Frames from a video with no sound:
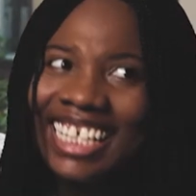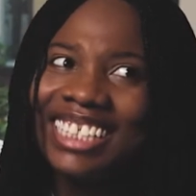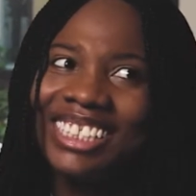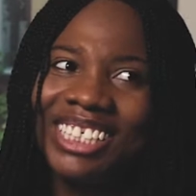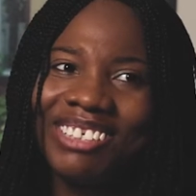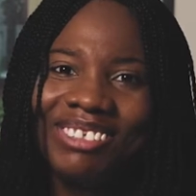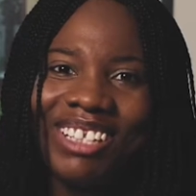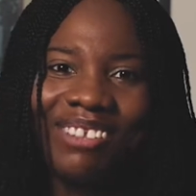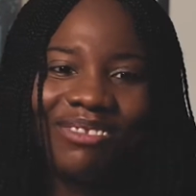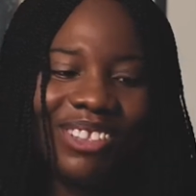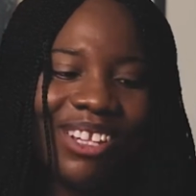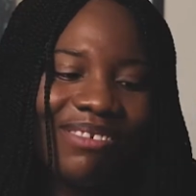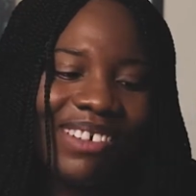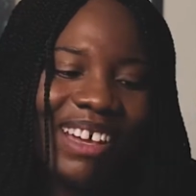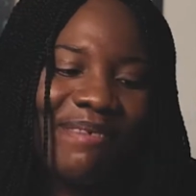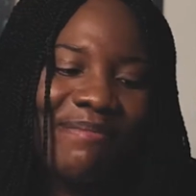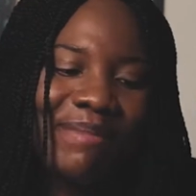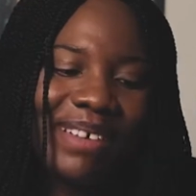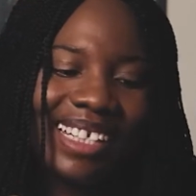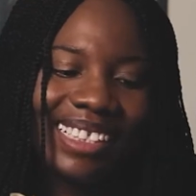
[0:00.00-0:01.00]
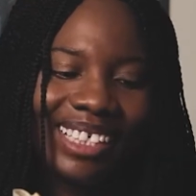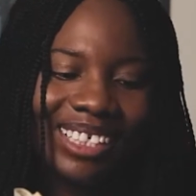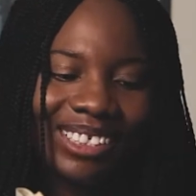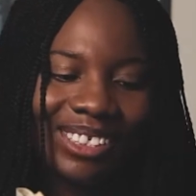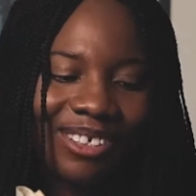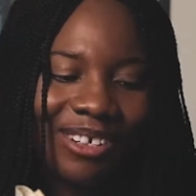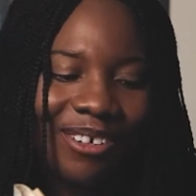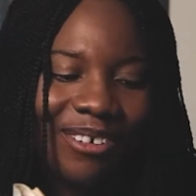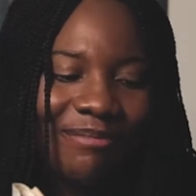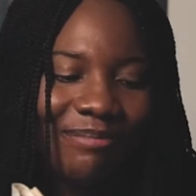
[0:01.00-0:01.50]
So I've never baked a
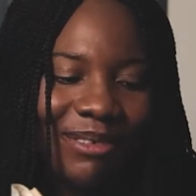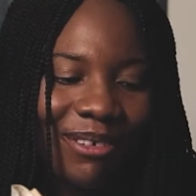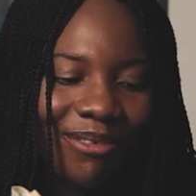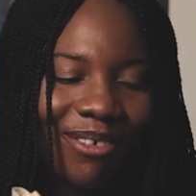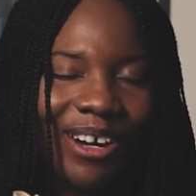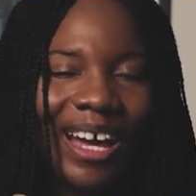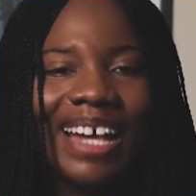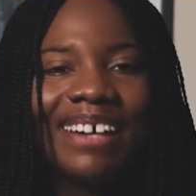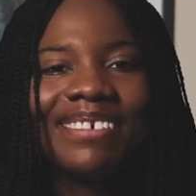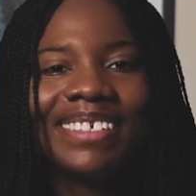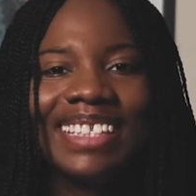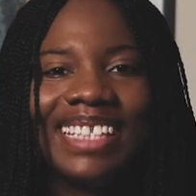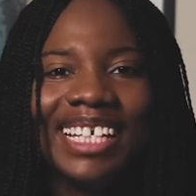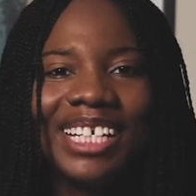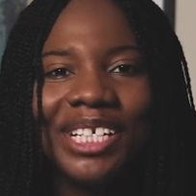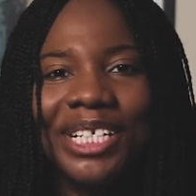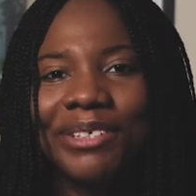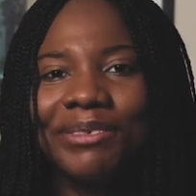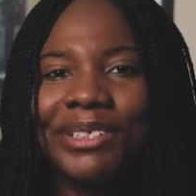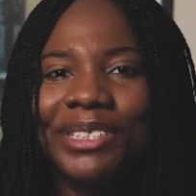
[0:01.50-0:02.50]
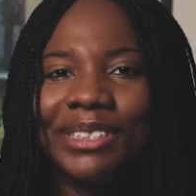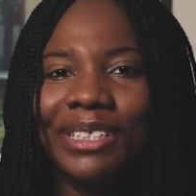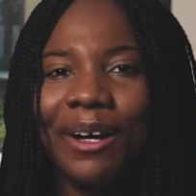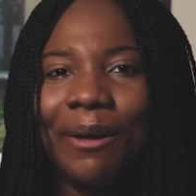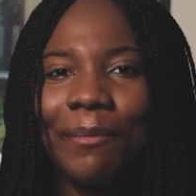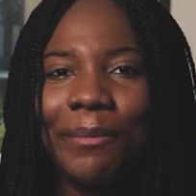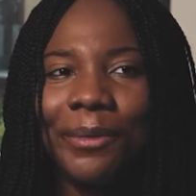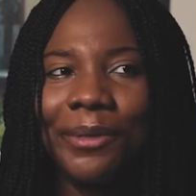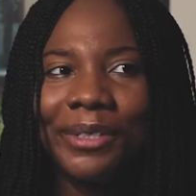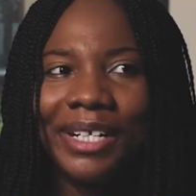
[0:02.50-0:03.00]
scone before. I think she was
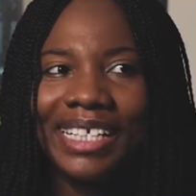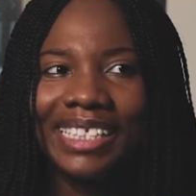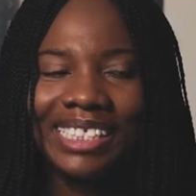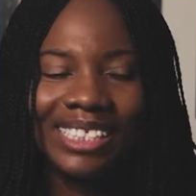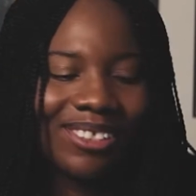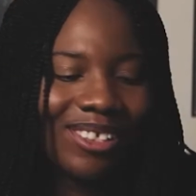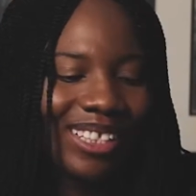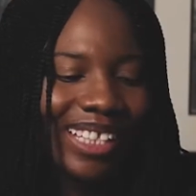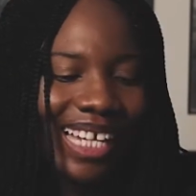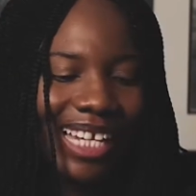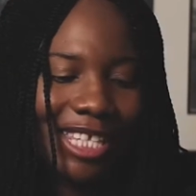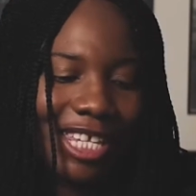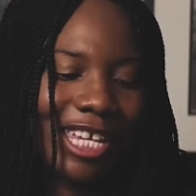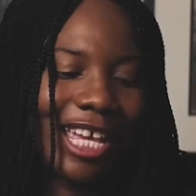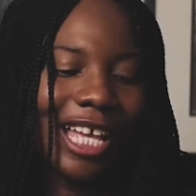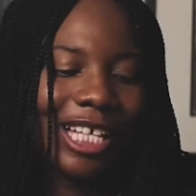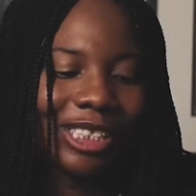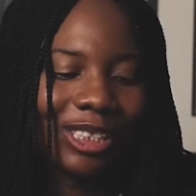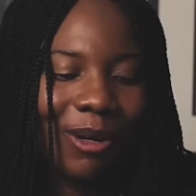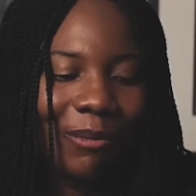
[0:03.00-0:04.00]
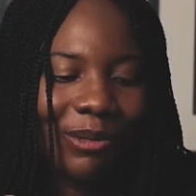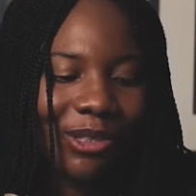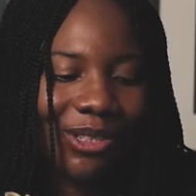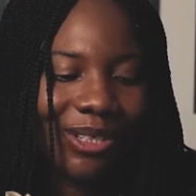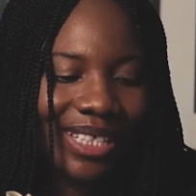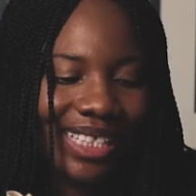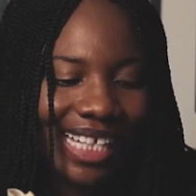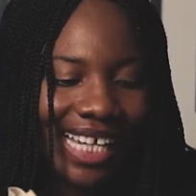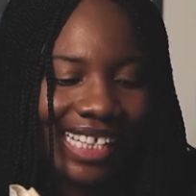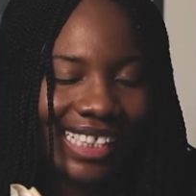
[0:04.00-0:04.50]
operating under the
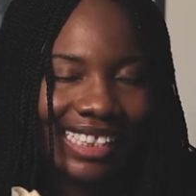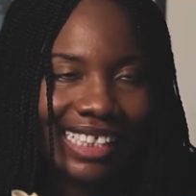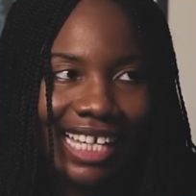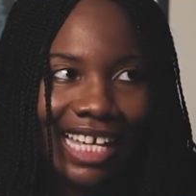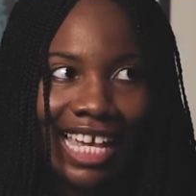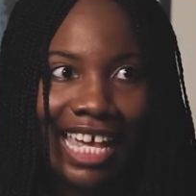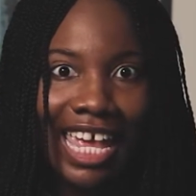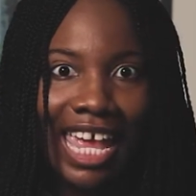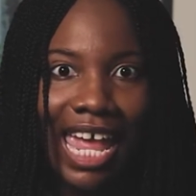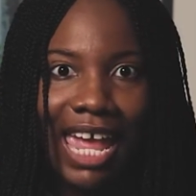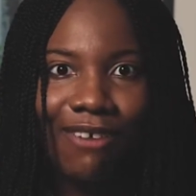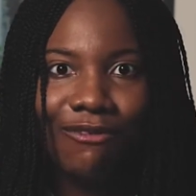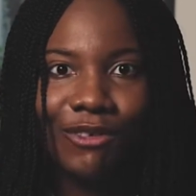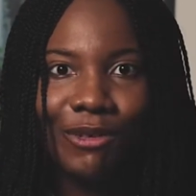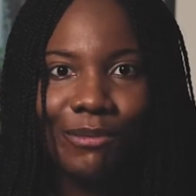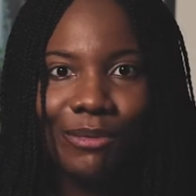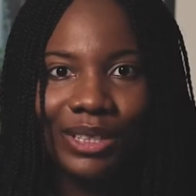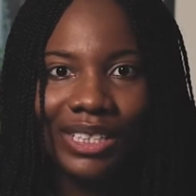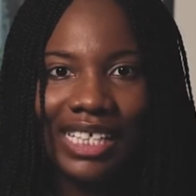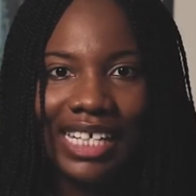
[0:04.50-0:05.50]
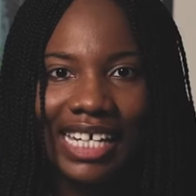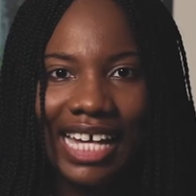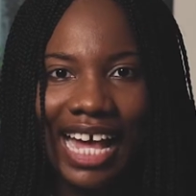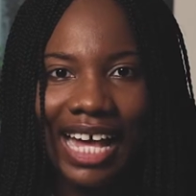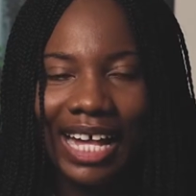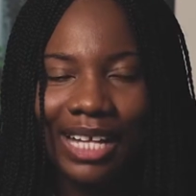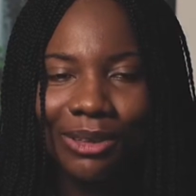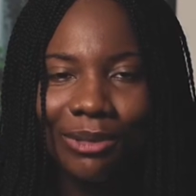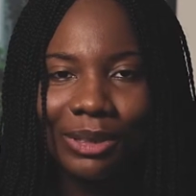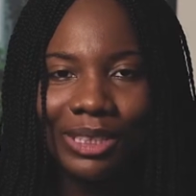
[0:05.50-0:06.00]
assumption that everybody
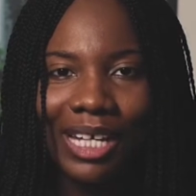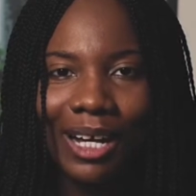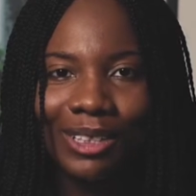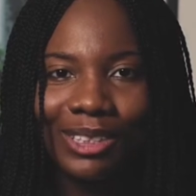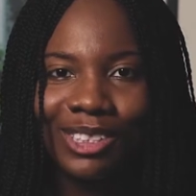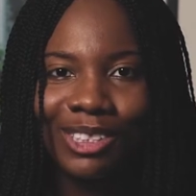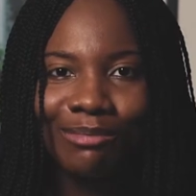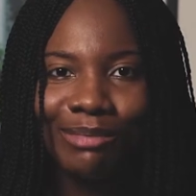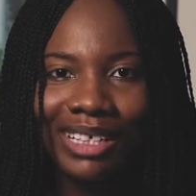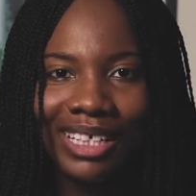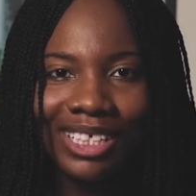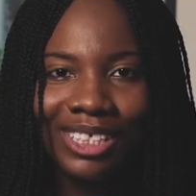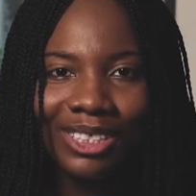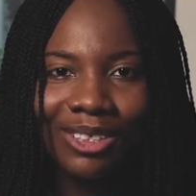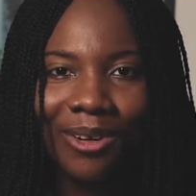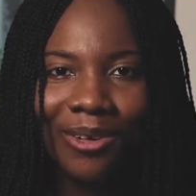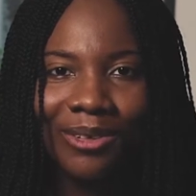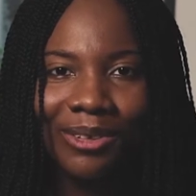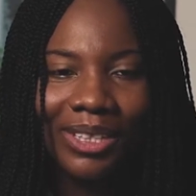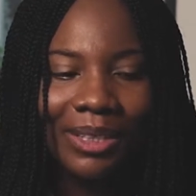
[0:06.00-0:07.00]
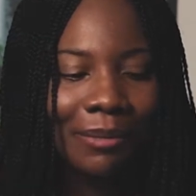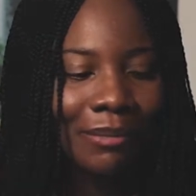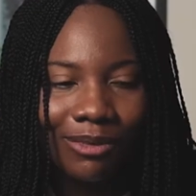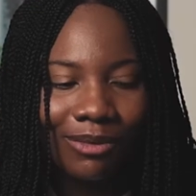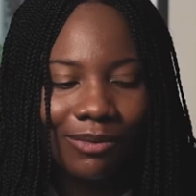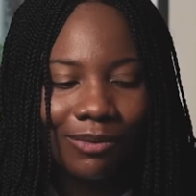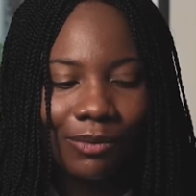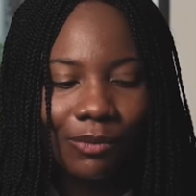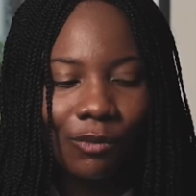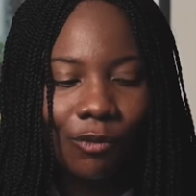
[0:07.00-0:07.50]
knows how to make a scone.
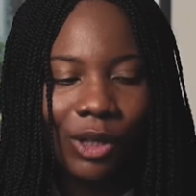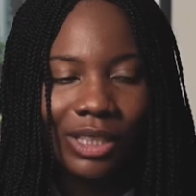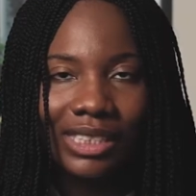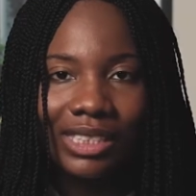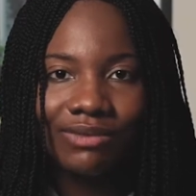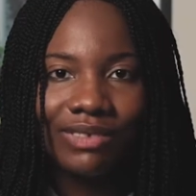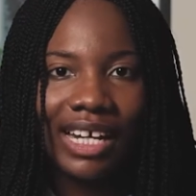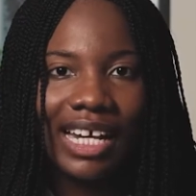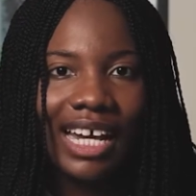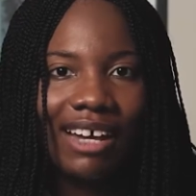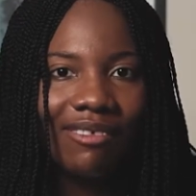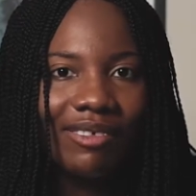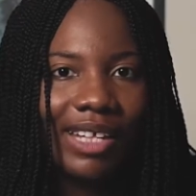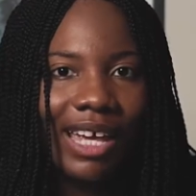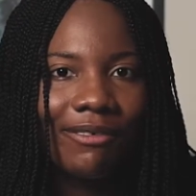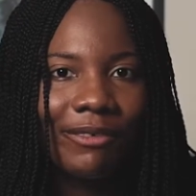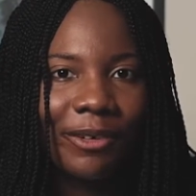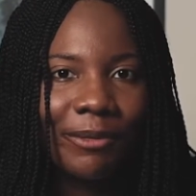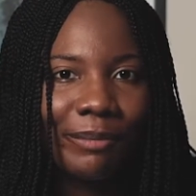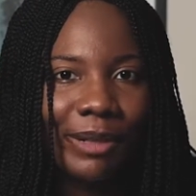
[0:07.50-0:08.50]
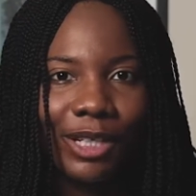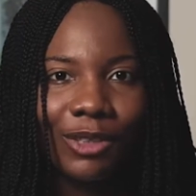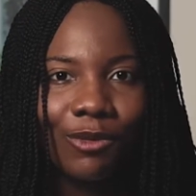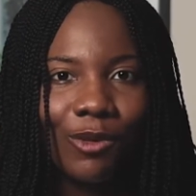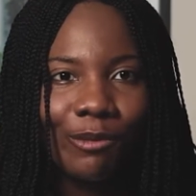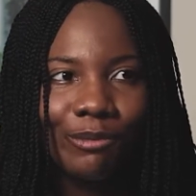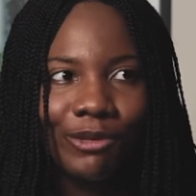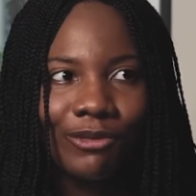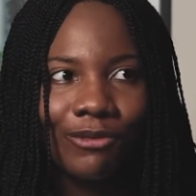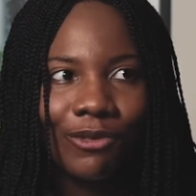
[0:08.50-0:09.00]
What if I have never made
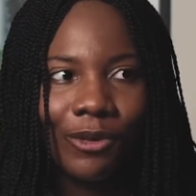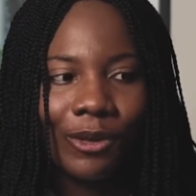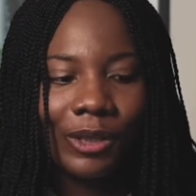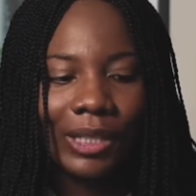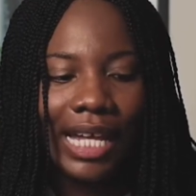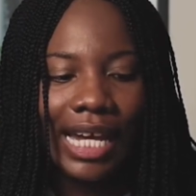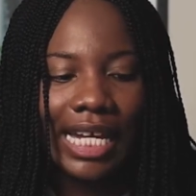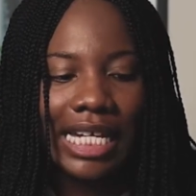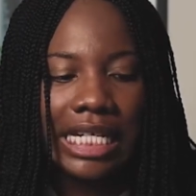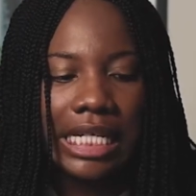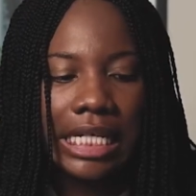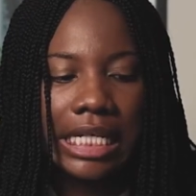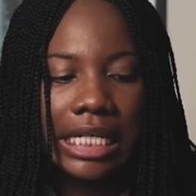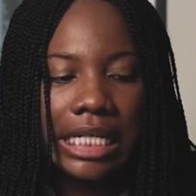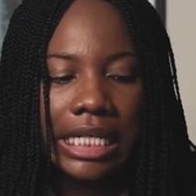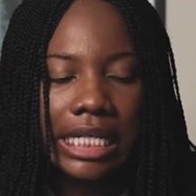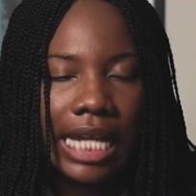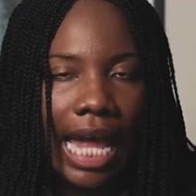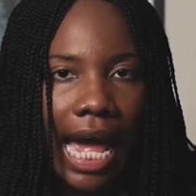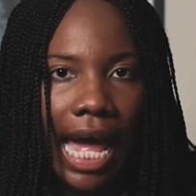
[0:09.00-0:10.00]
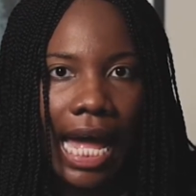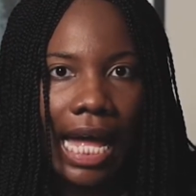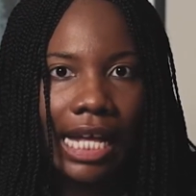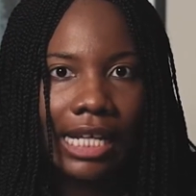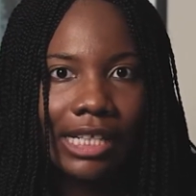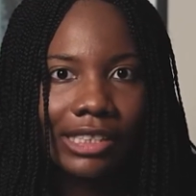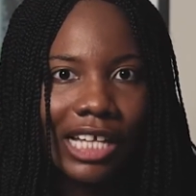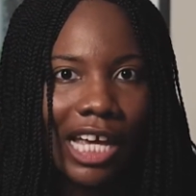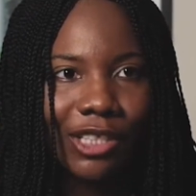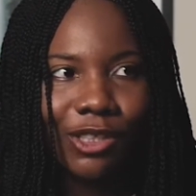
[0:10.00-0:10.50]
one before? Like, yeah,
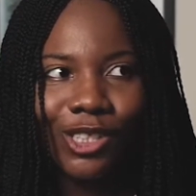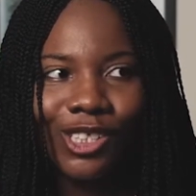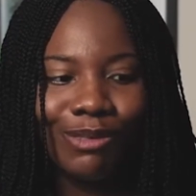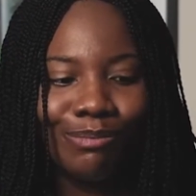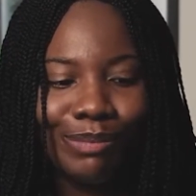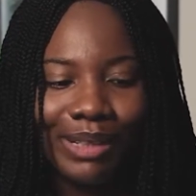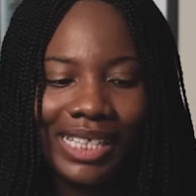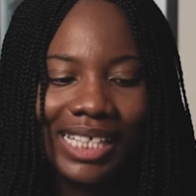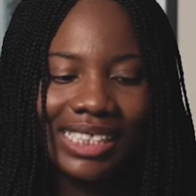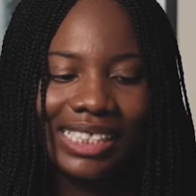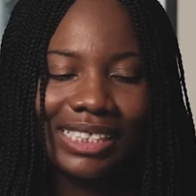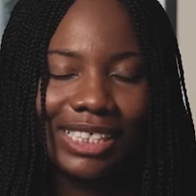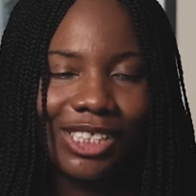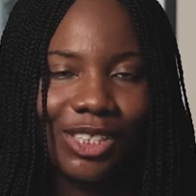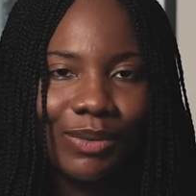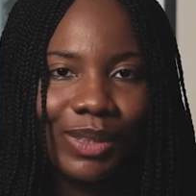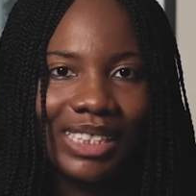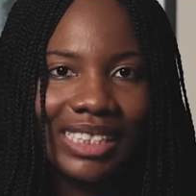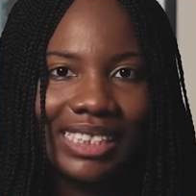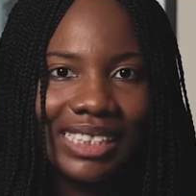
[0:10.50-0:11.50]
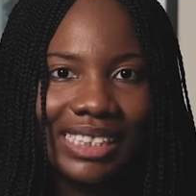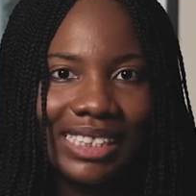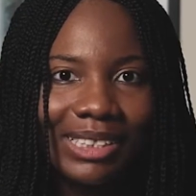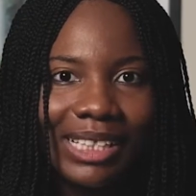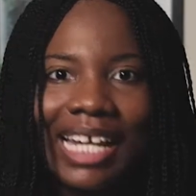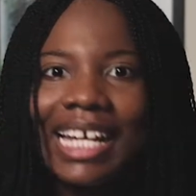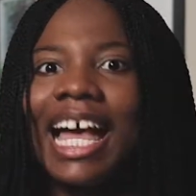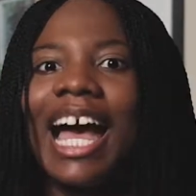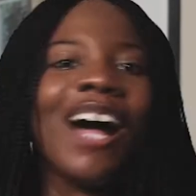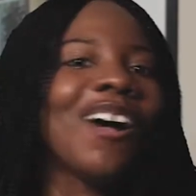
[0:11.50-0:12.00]
so I just bake it in a square tin.
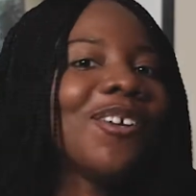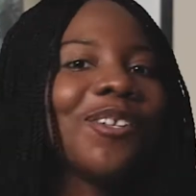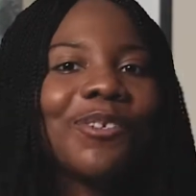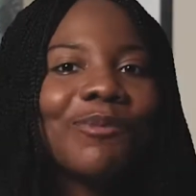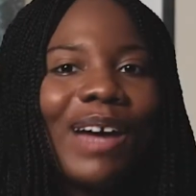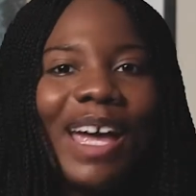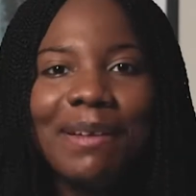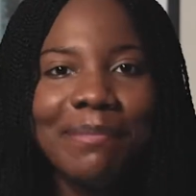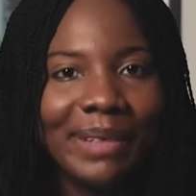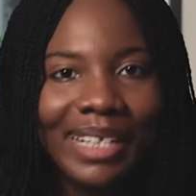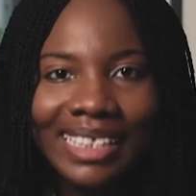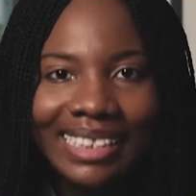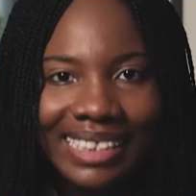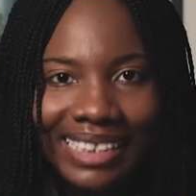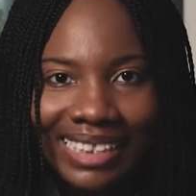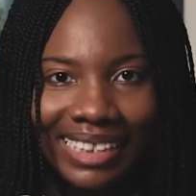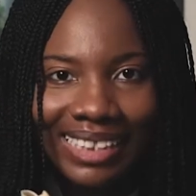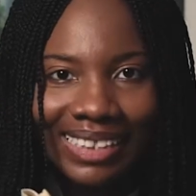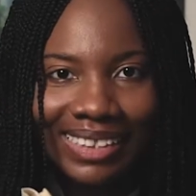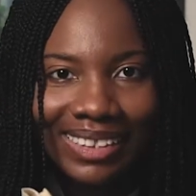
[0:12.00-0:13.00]
Like, how do I mix it?